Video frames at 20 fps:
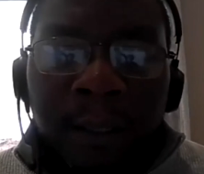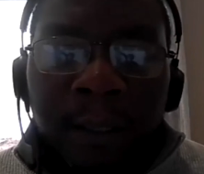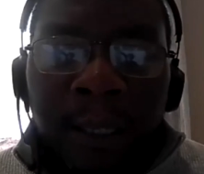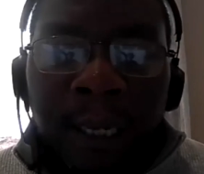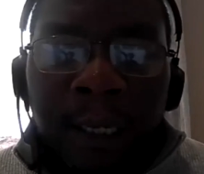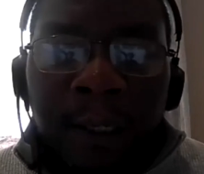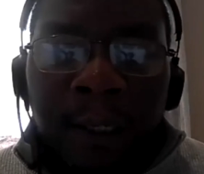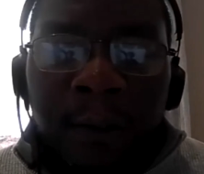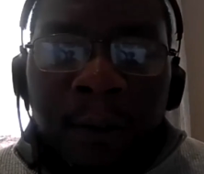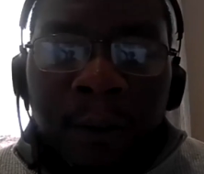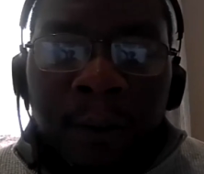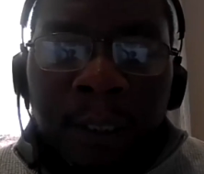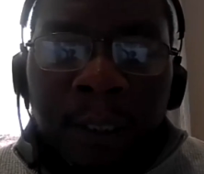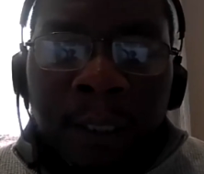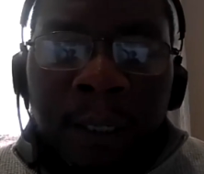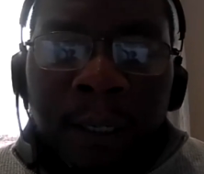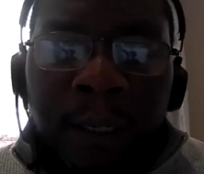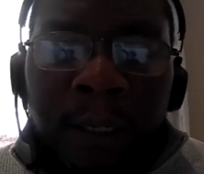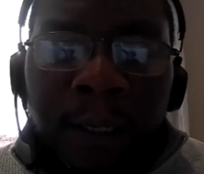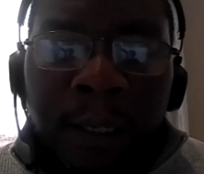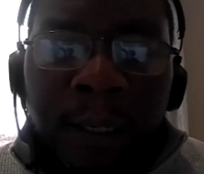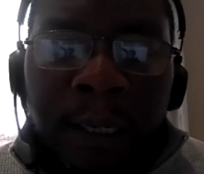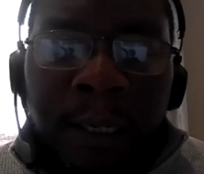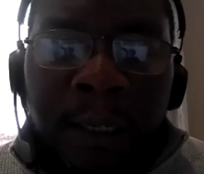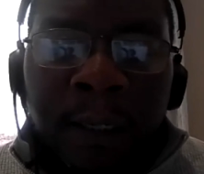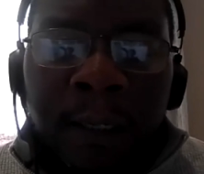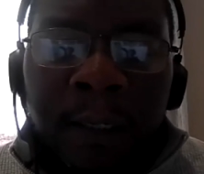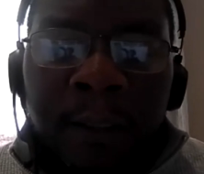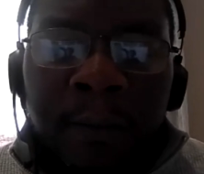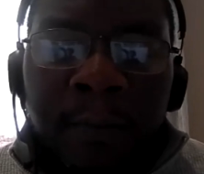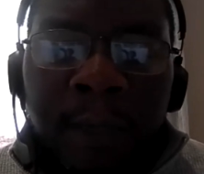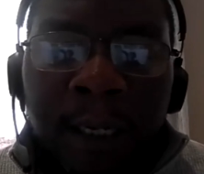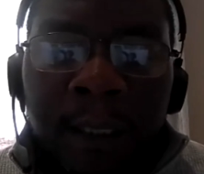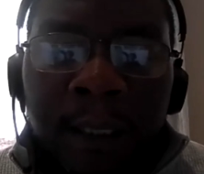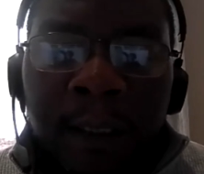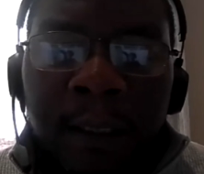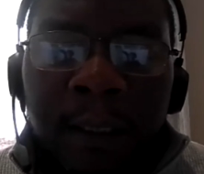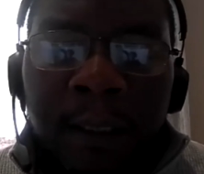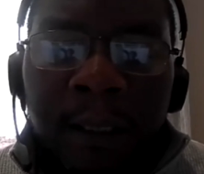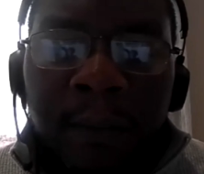that don't end the country's
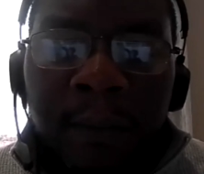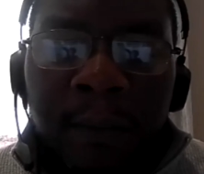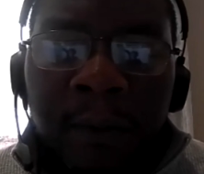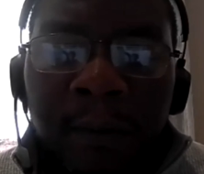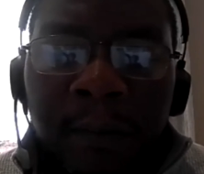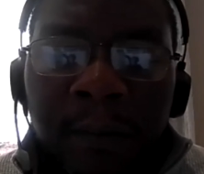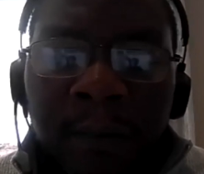march in terms